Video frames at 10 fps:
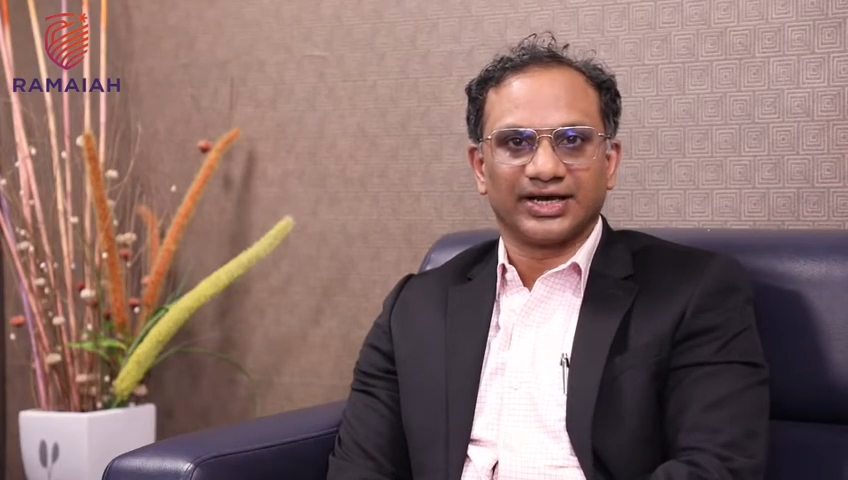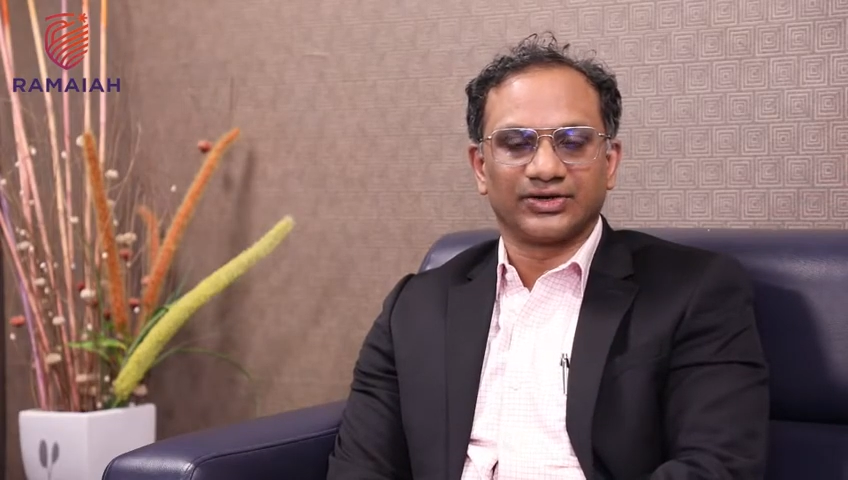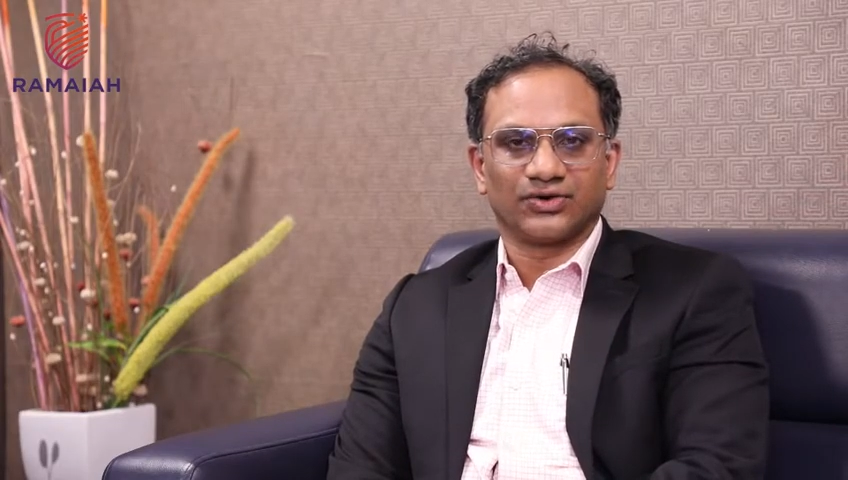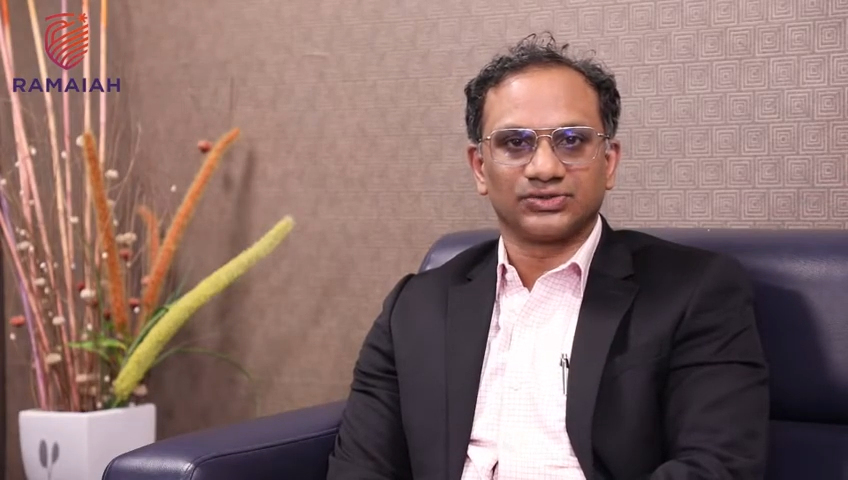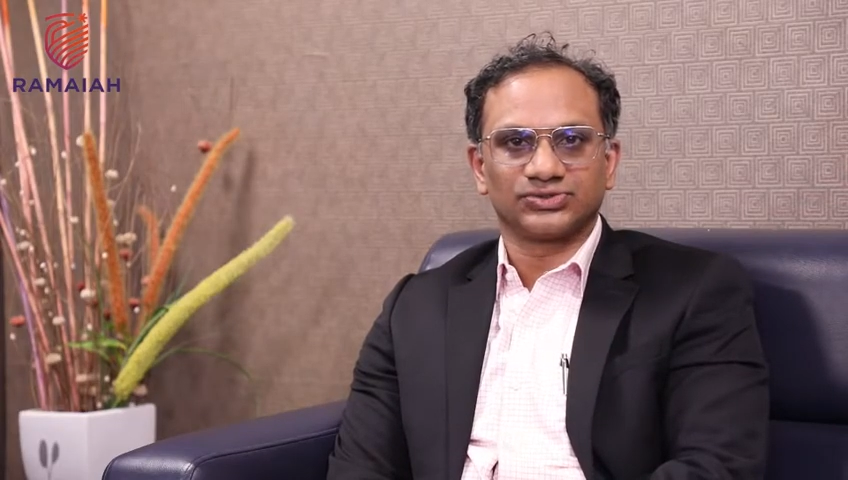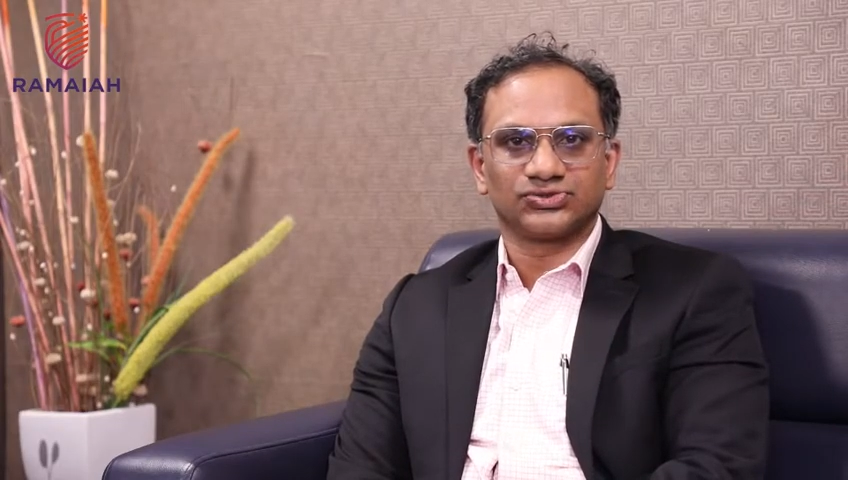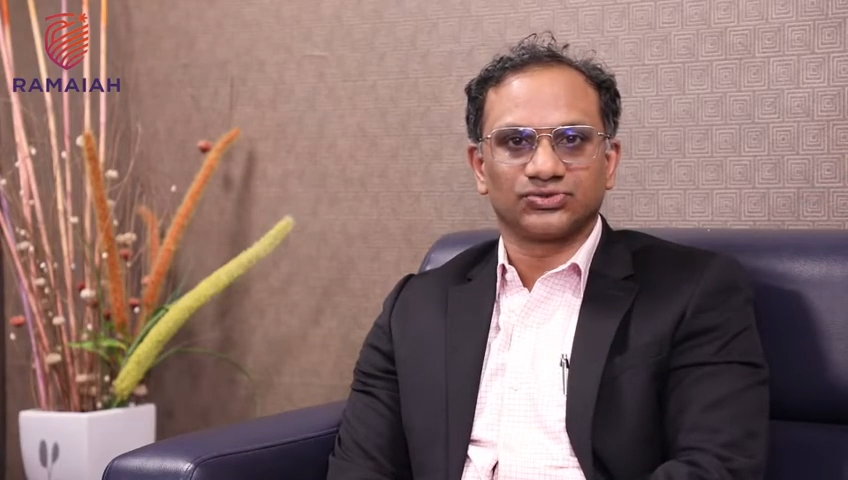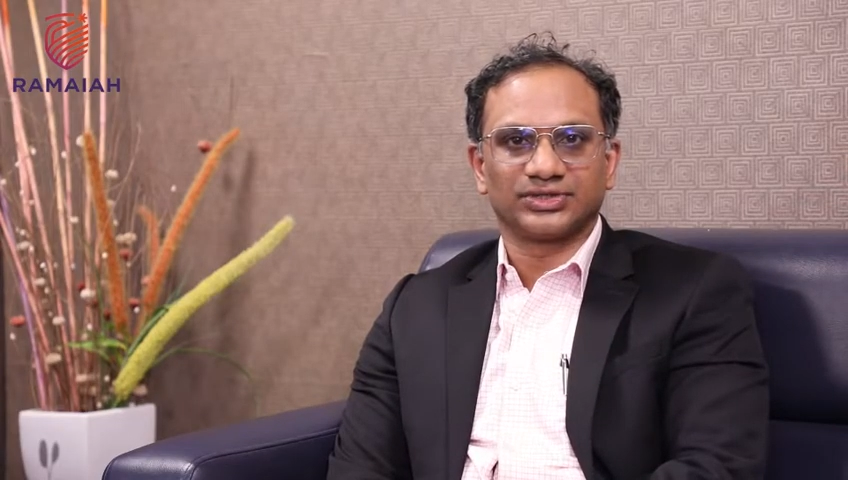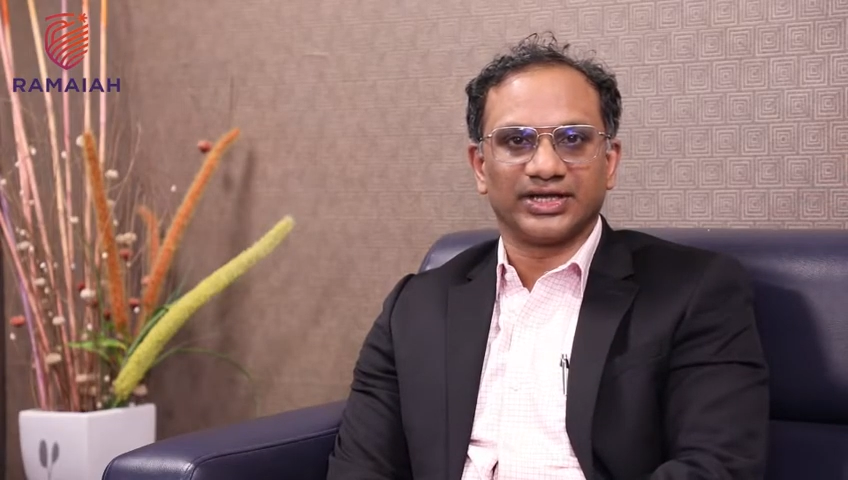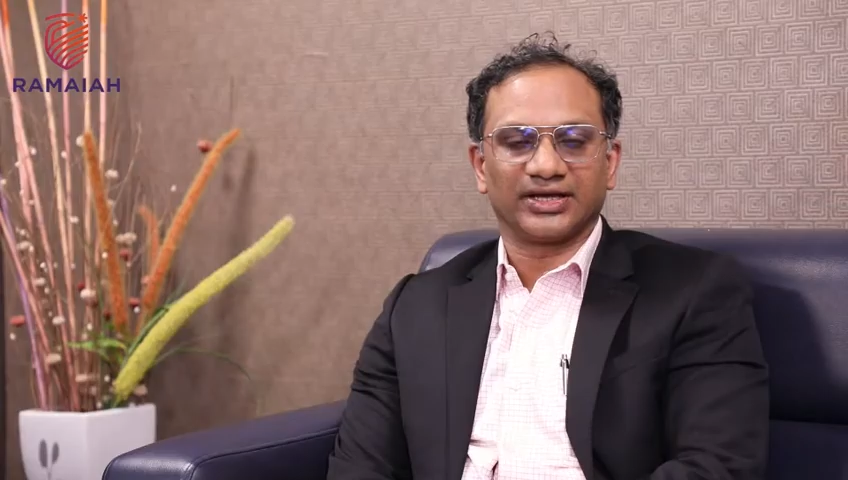and
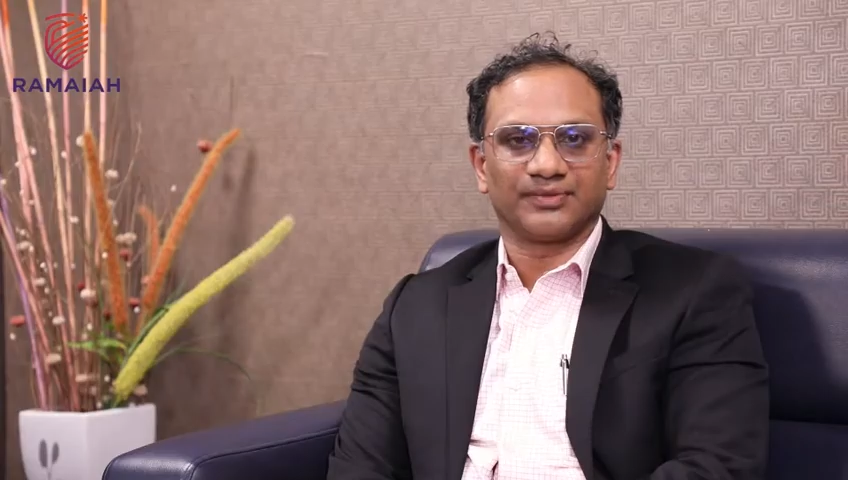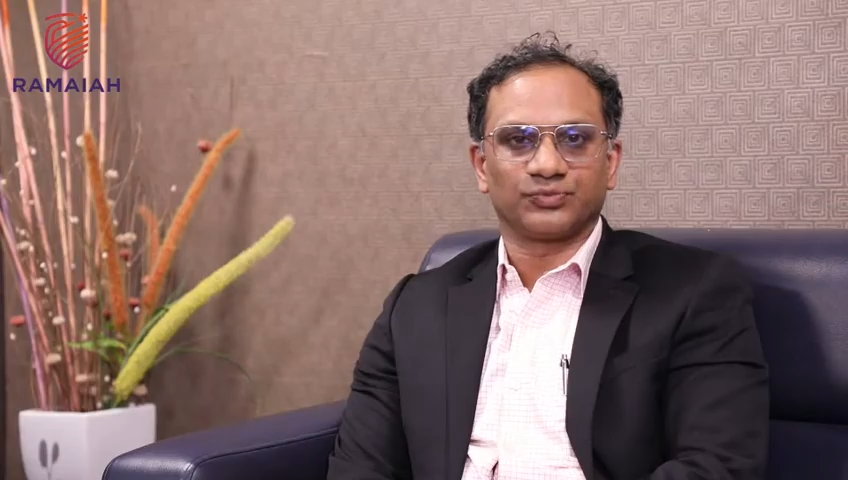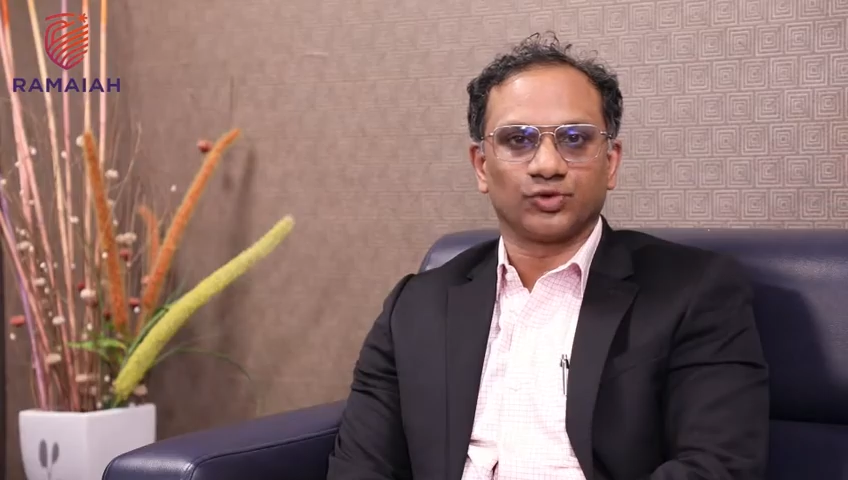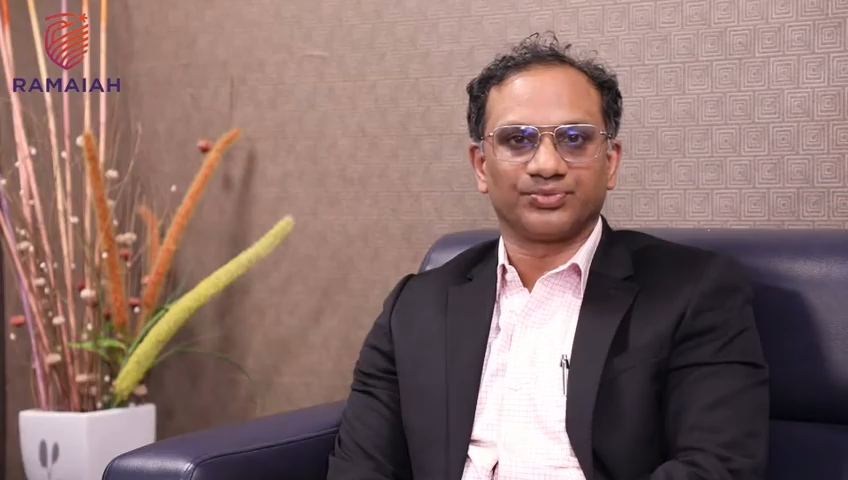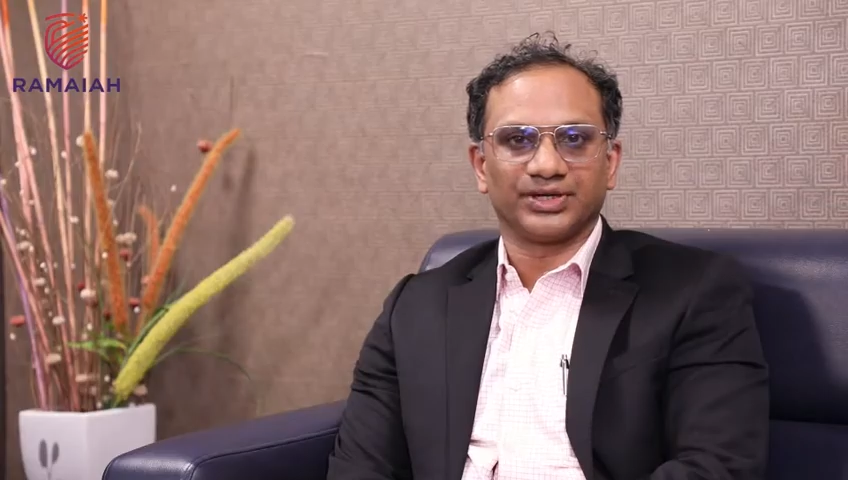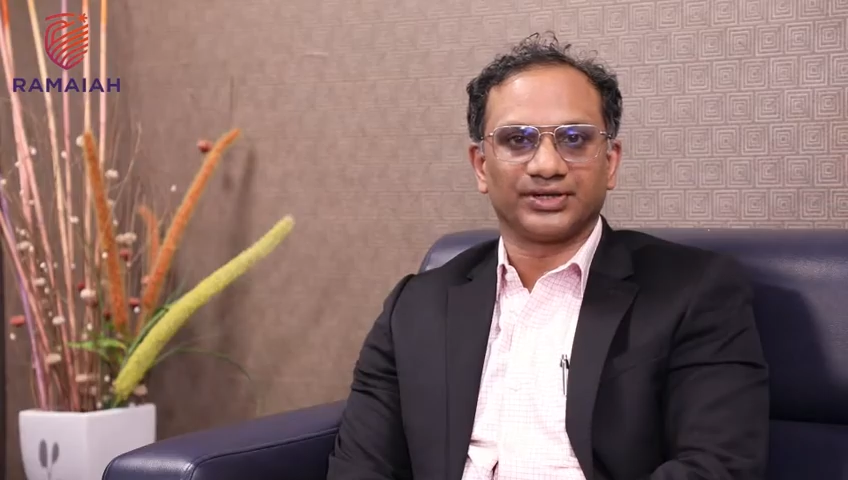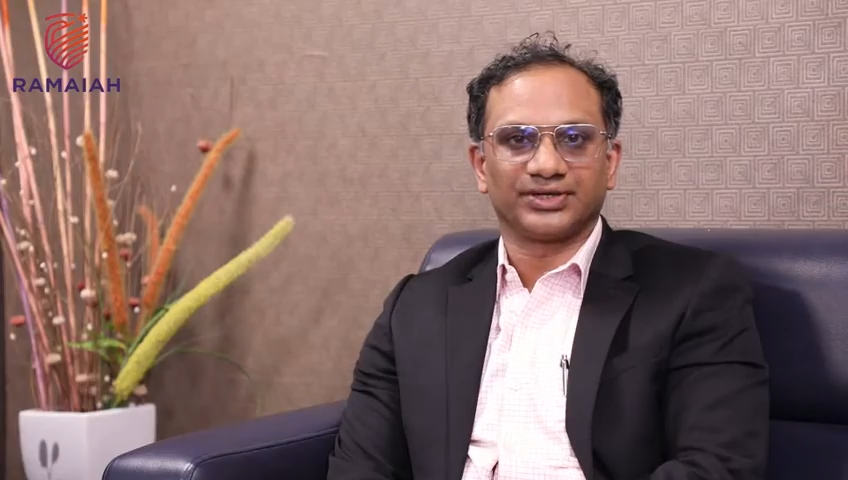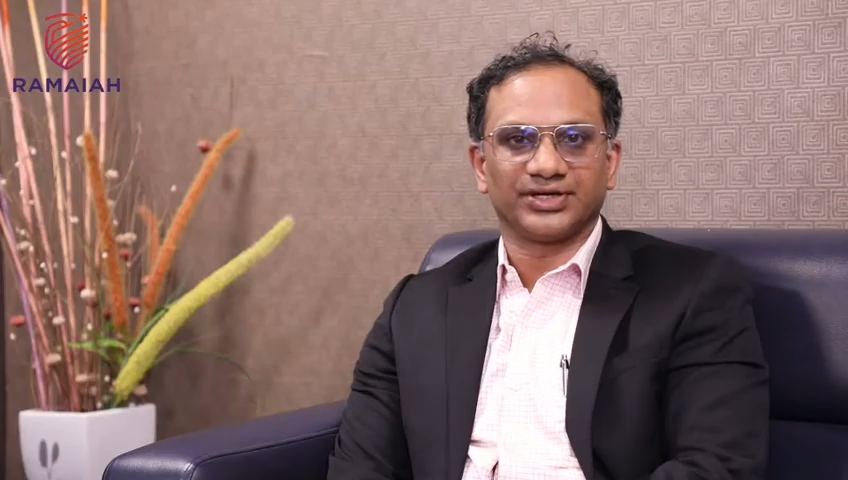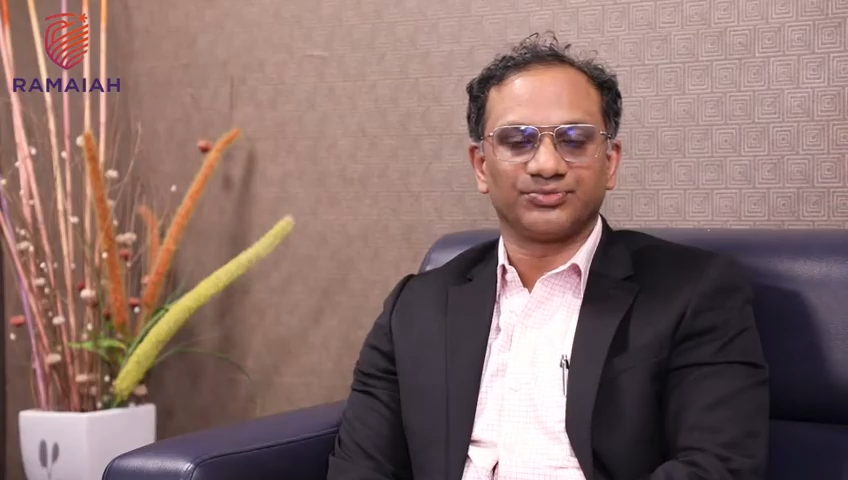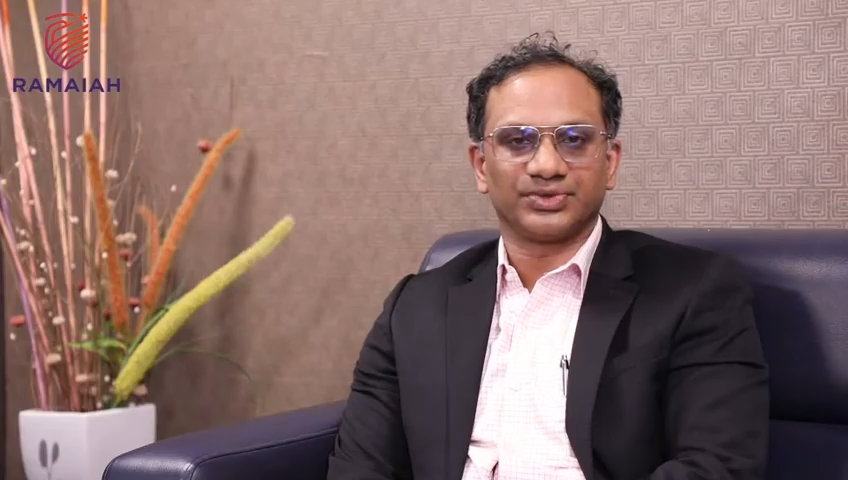also take appropriate
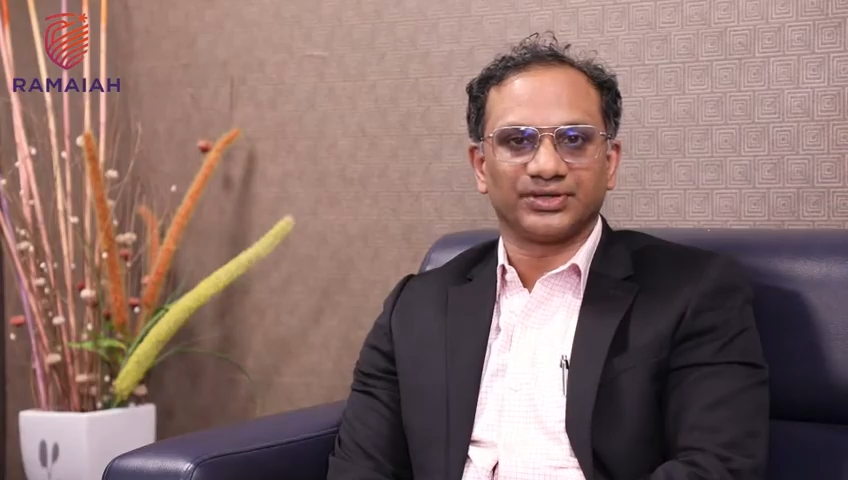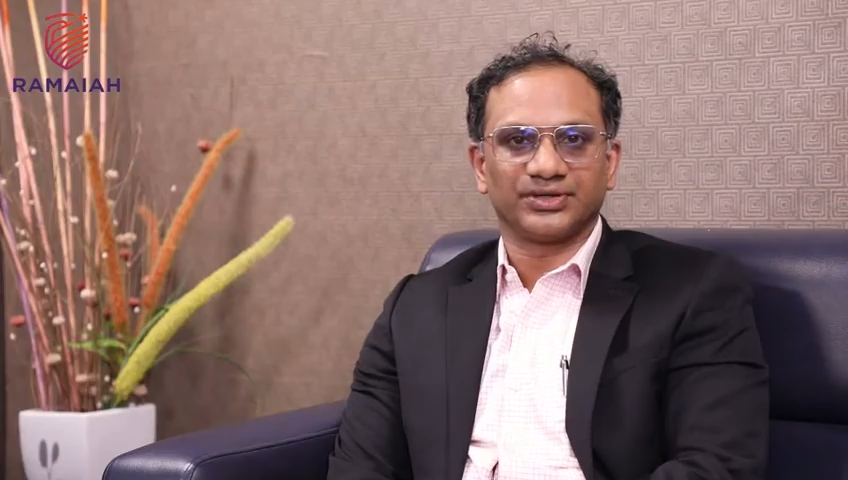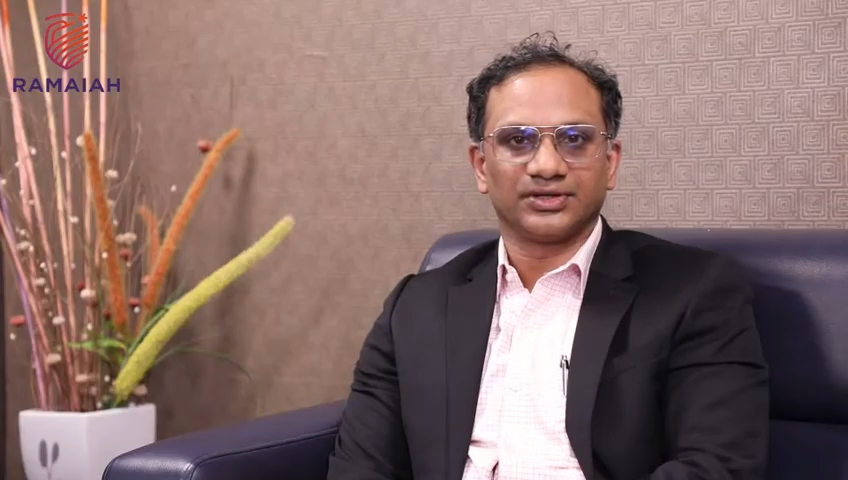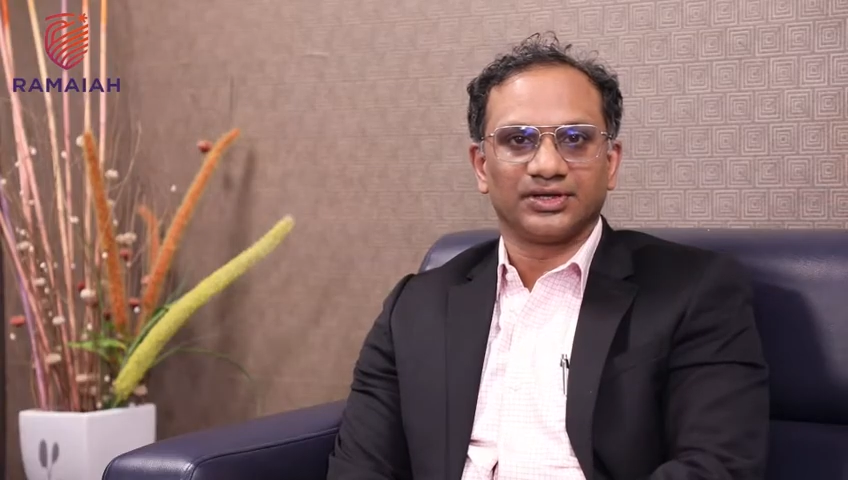treatment.